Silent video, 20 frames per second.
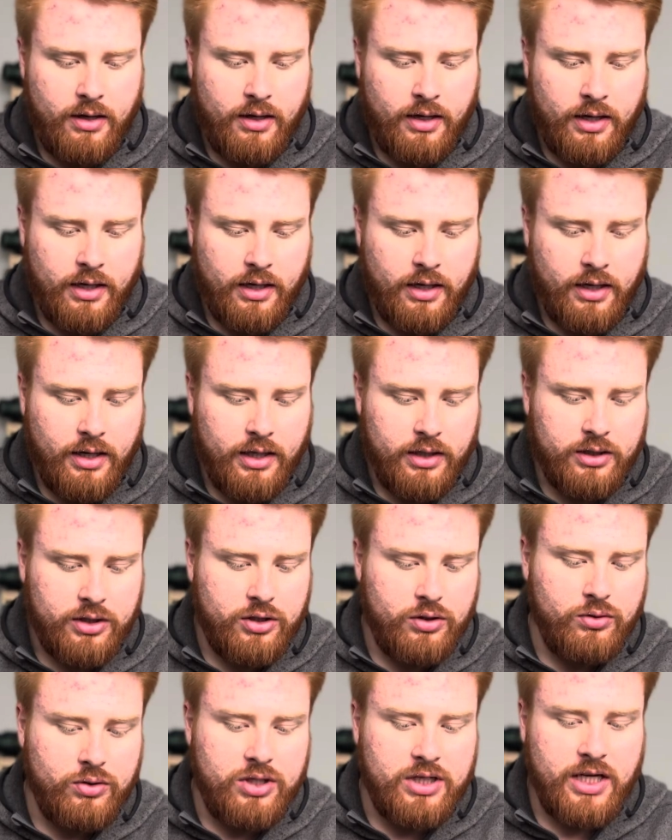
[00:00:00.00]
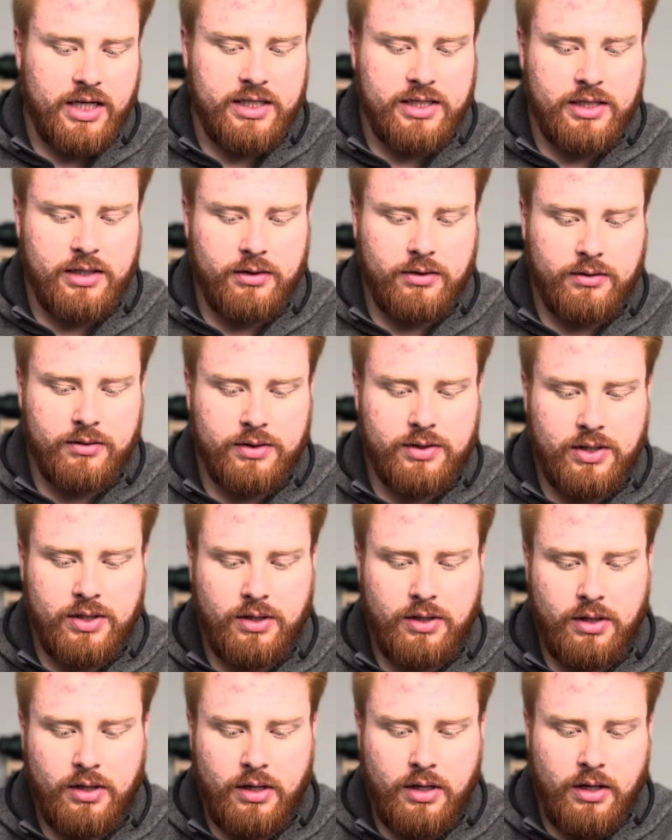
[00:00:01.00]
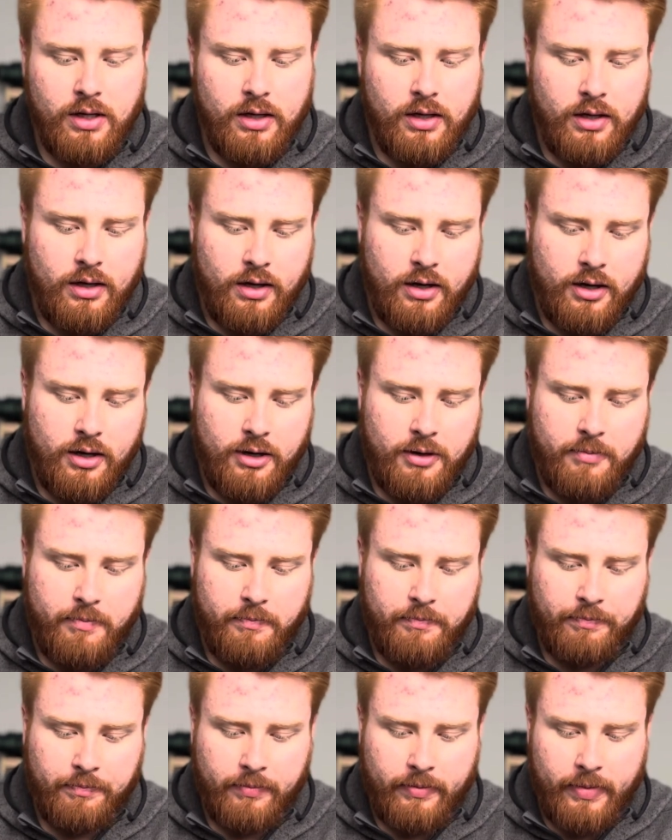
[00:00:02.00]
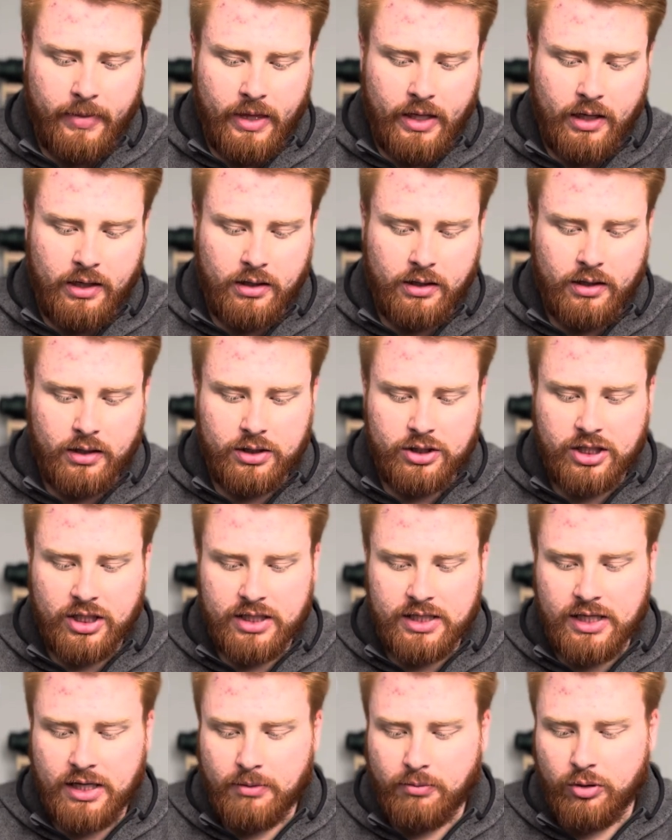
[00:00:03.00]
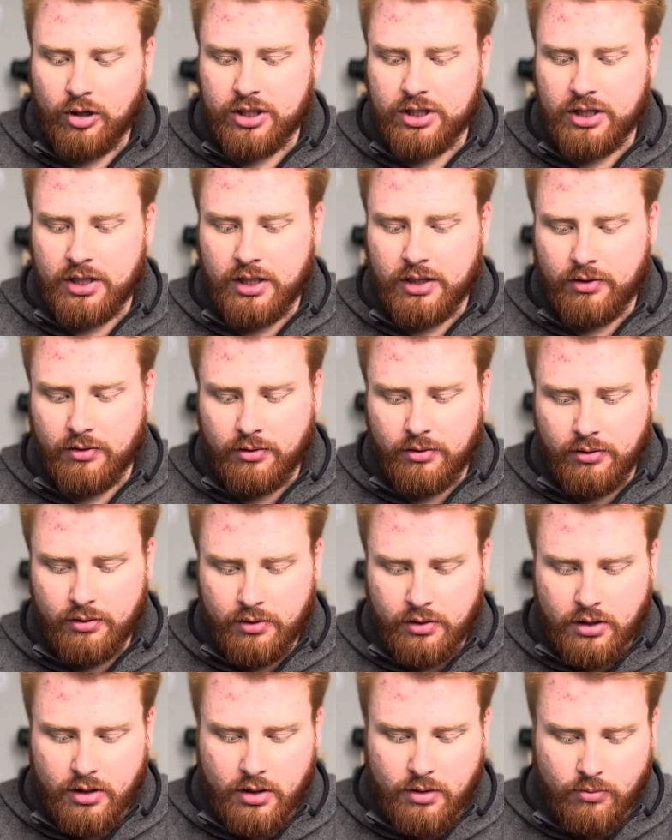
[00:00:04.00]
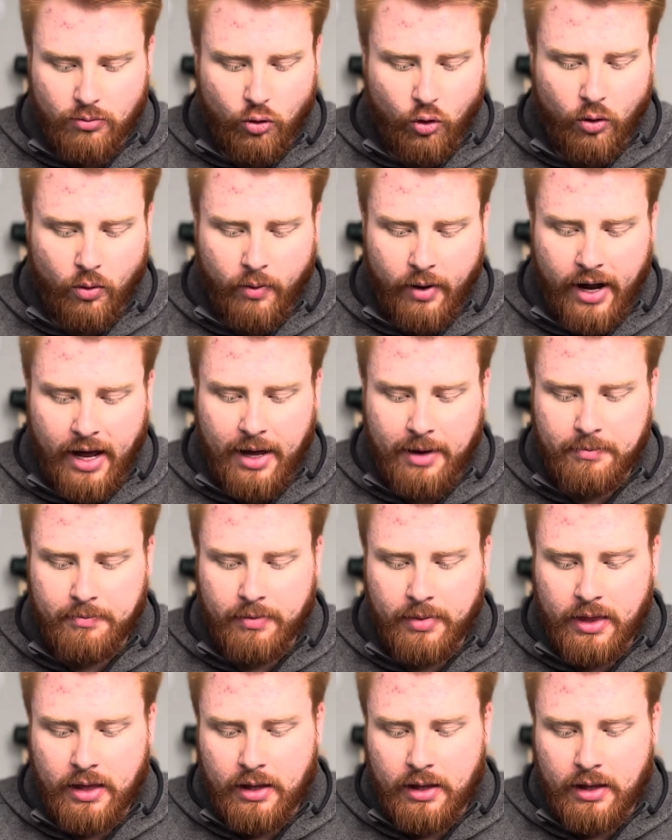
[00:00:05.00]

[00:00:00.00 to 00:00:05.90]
I got 2 chest seals, chest decompression needle, more wrap,